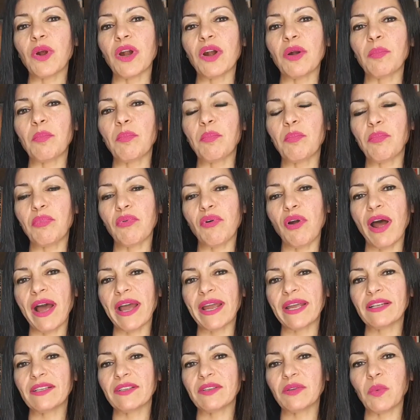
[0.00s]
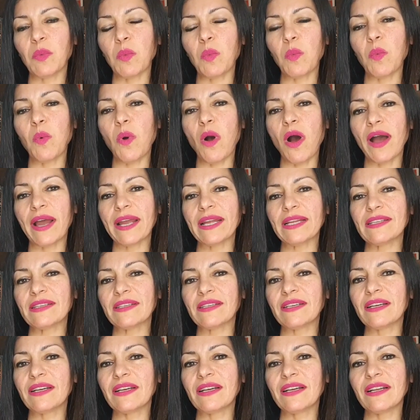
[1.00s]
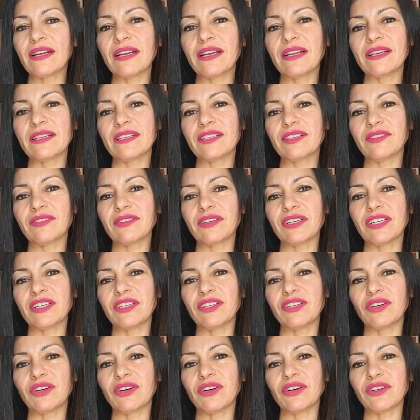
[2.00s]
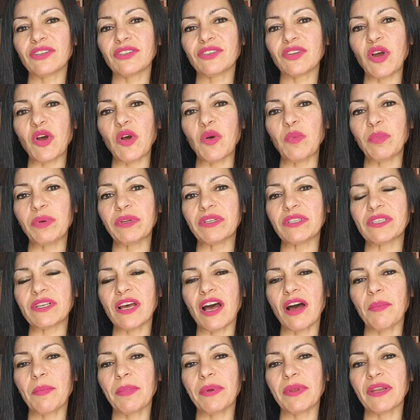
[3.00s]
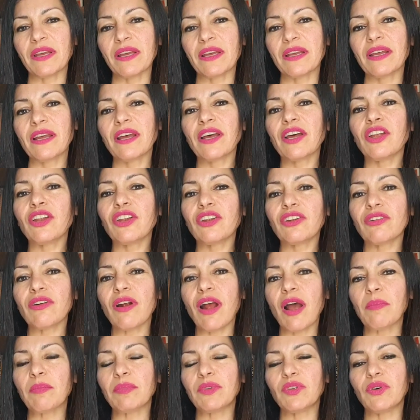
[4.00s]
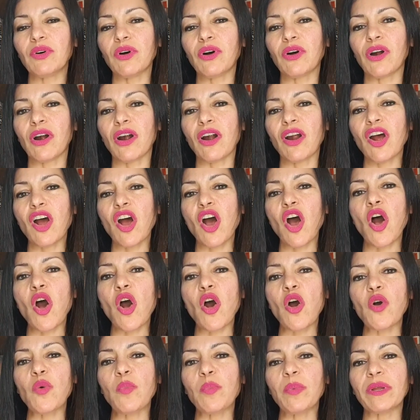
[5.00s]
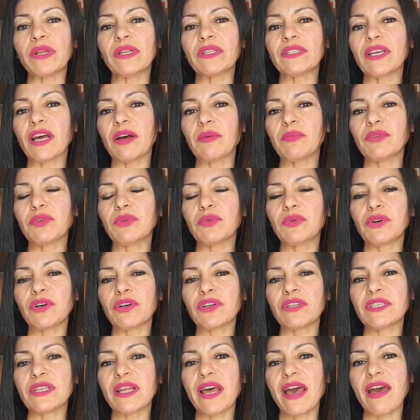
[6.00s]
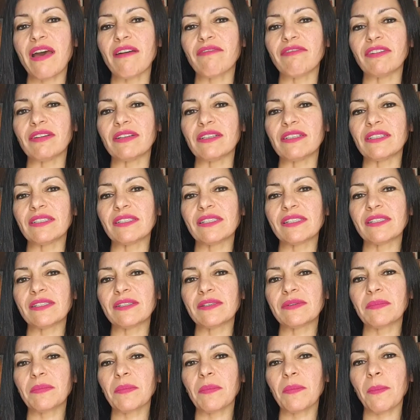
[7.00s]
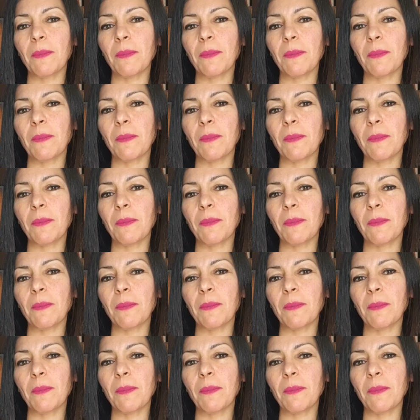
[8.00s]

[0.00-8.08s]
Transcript: where a bright, white, glittery dot opens up and a trap door opens up towards the heavens.